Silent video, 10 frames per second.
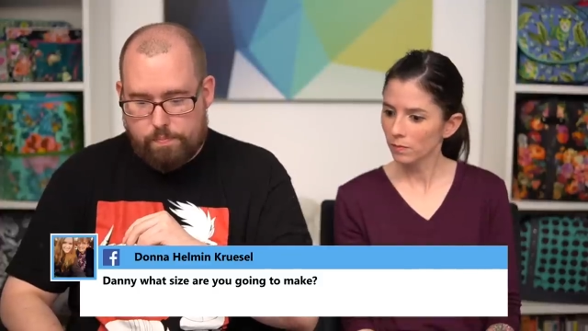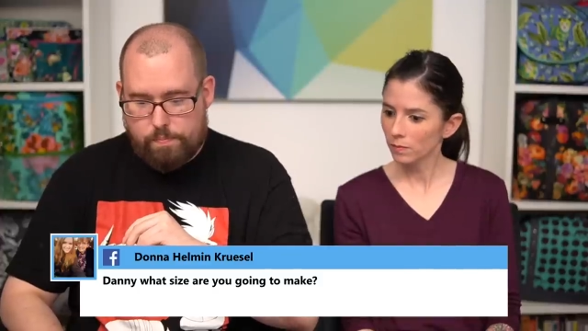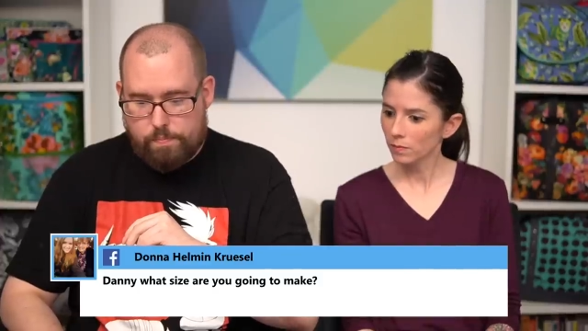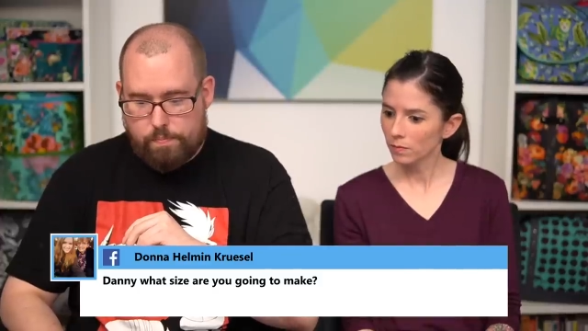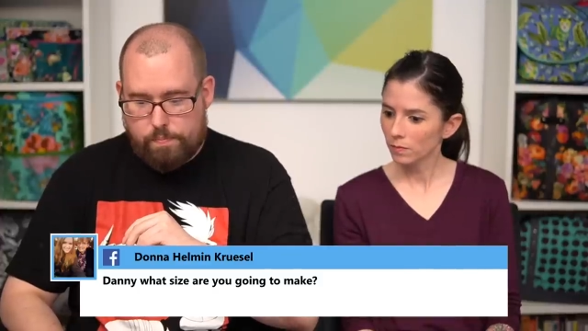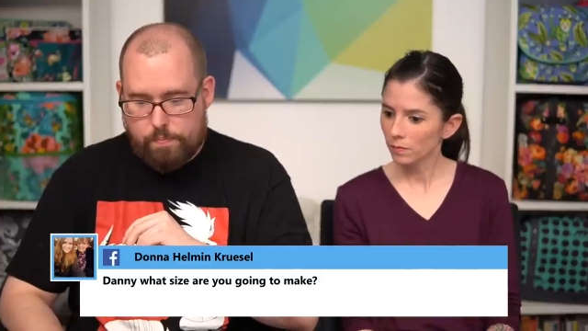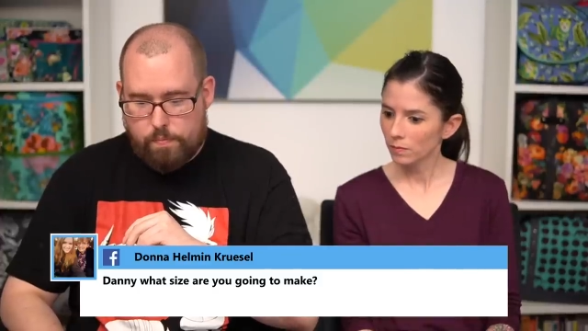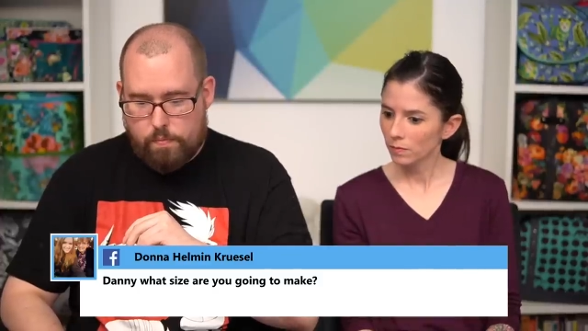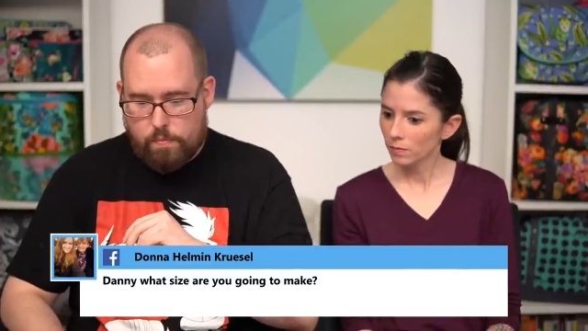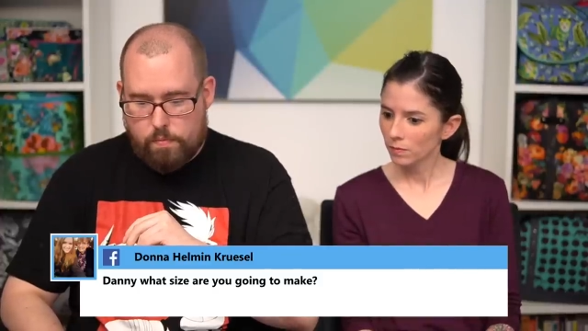
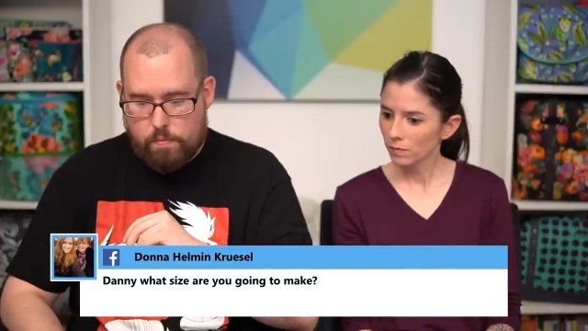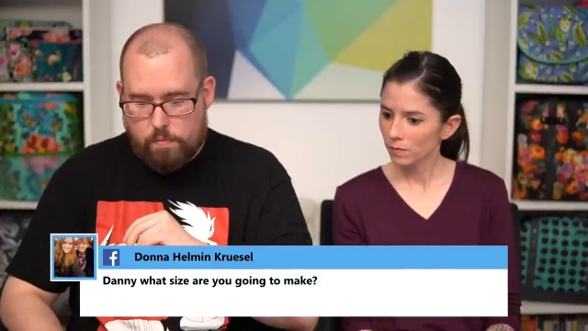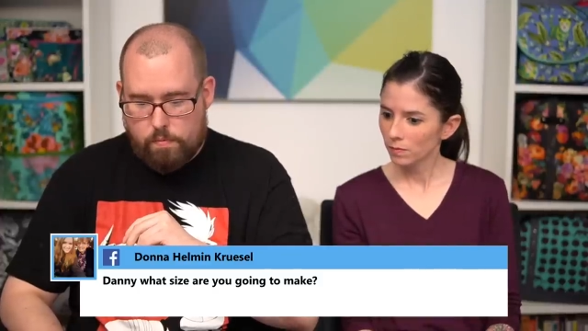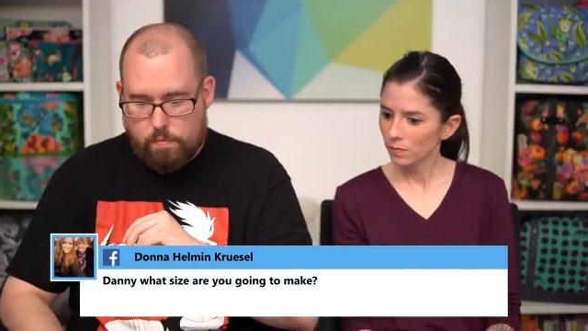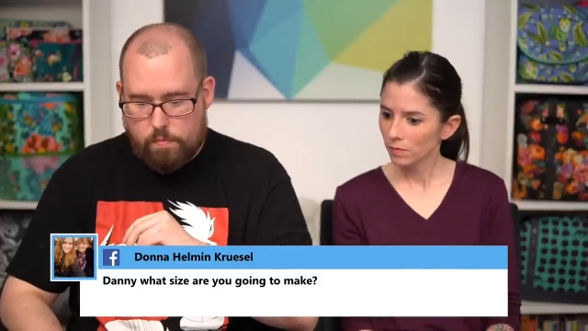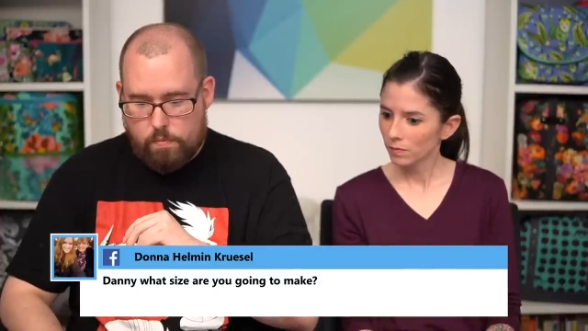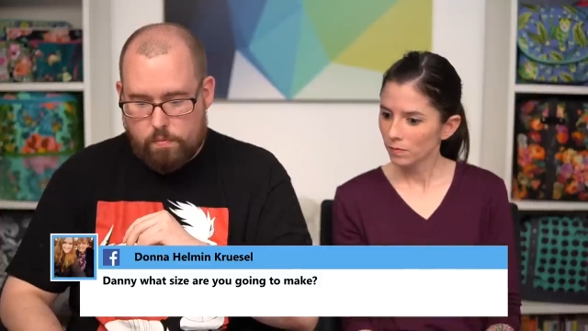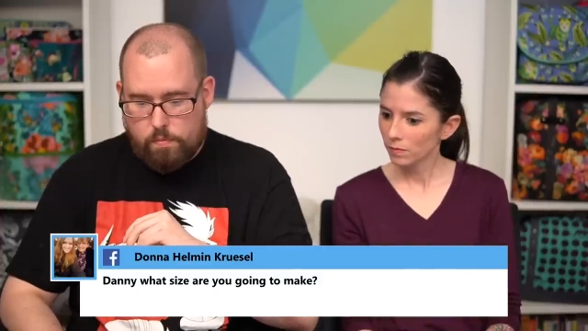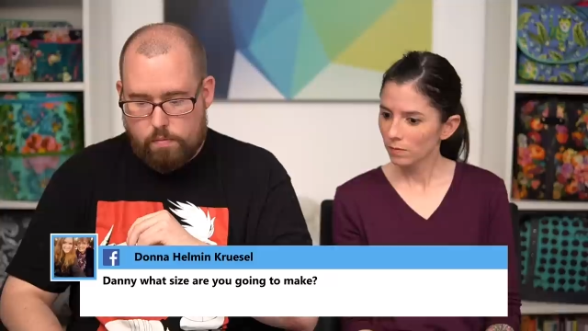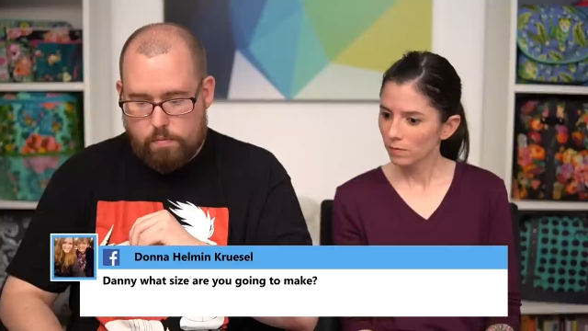
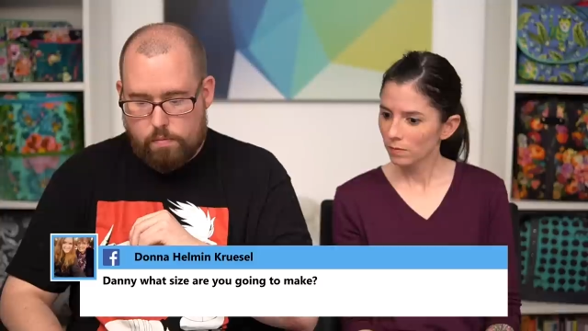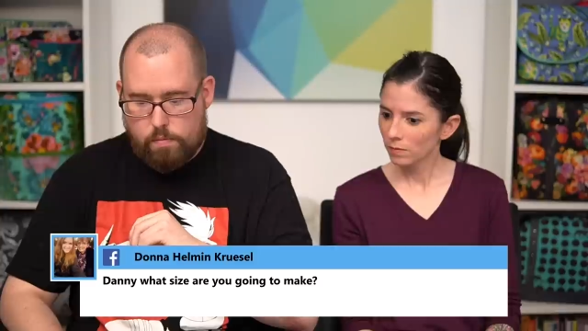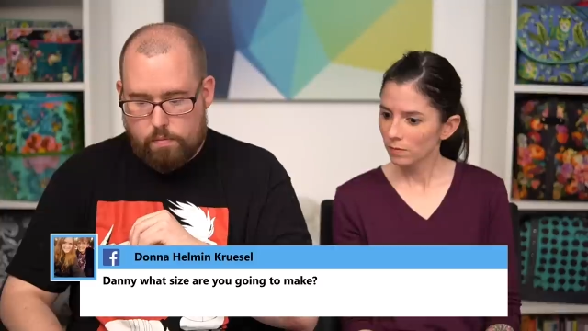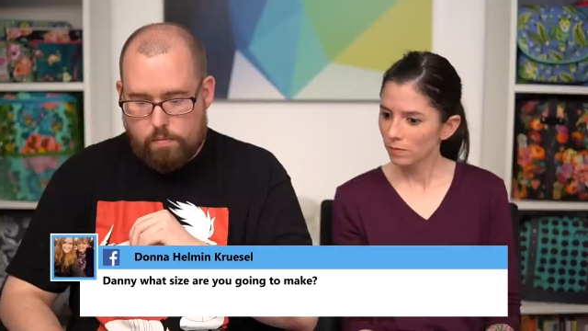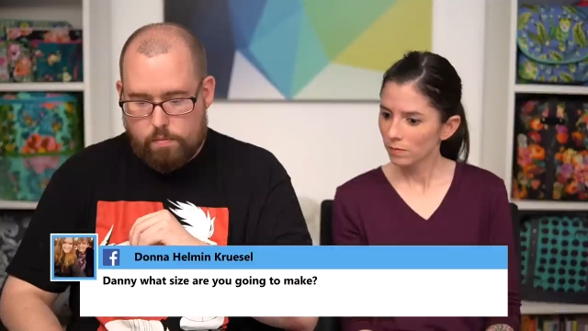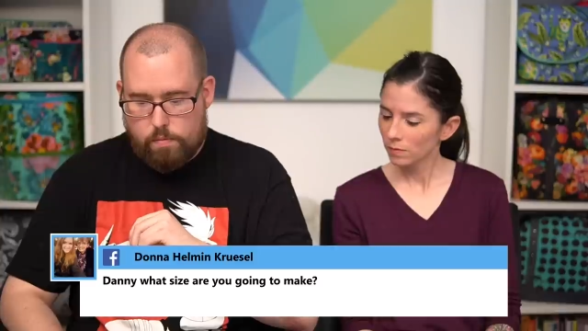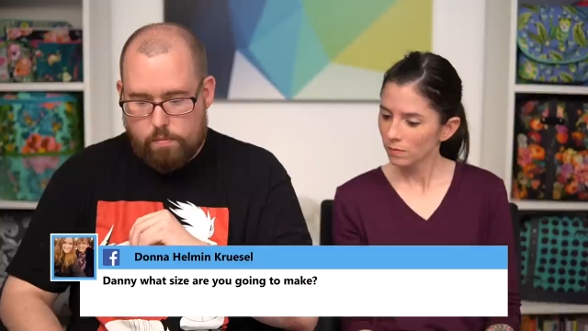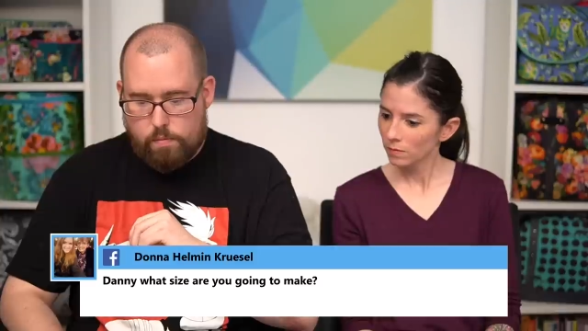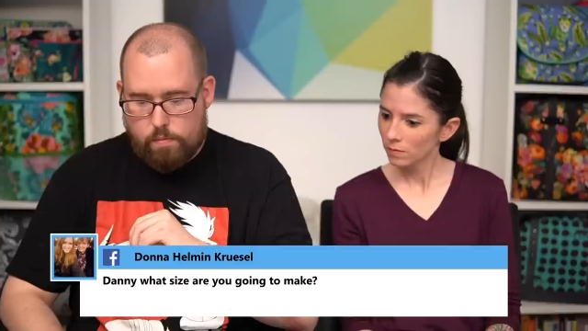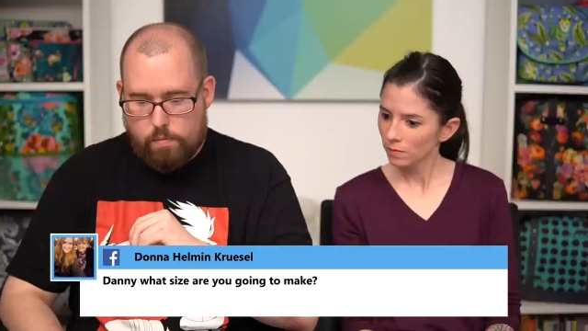
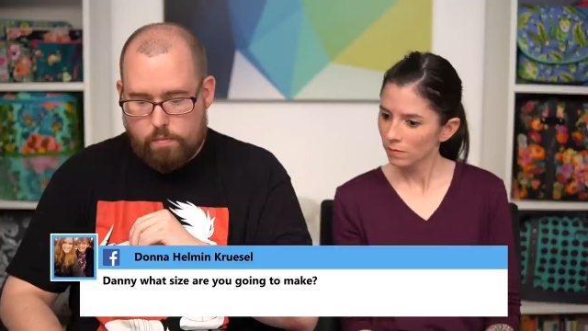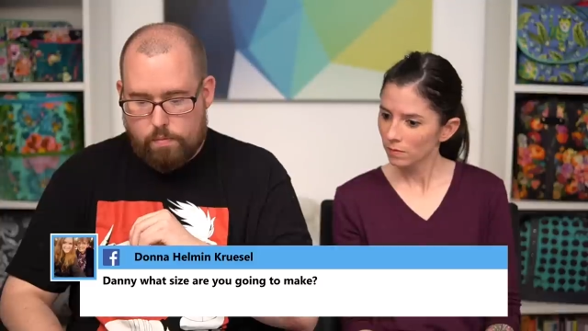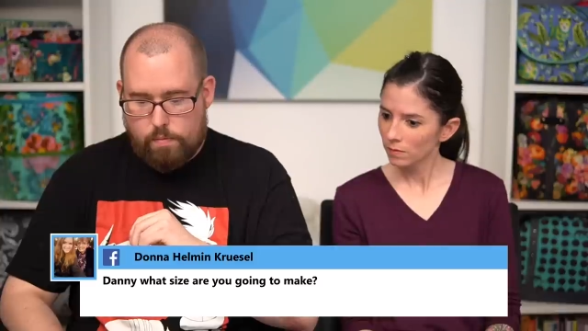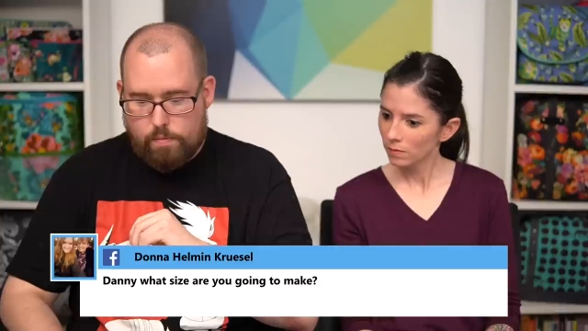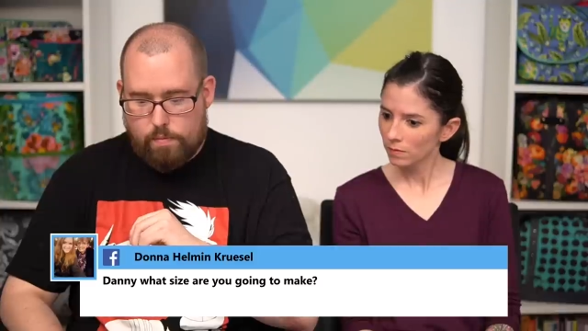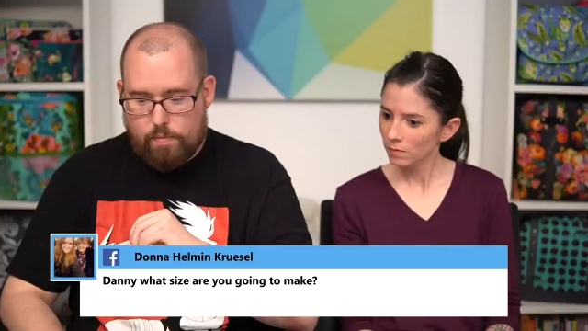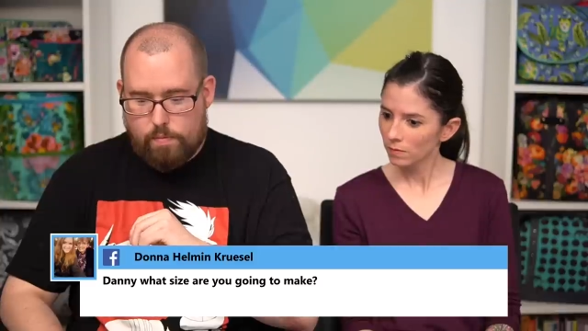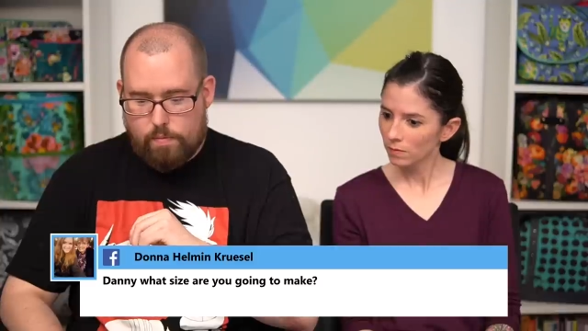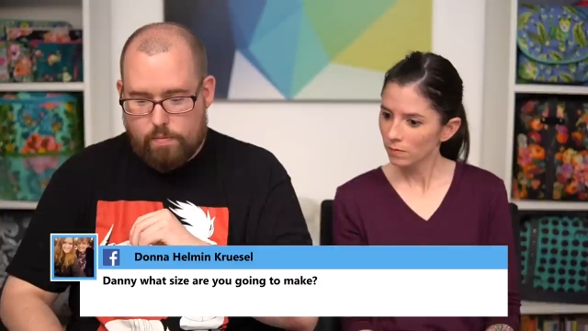Nobody speaks.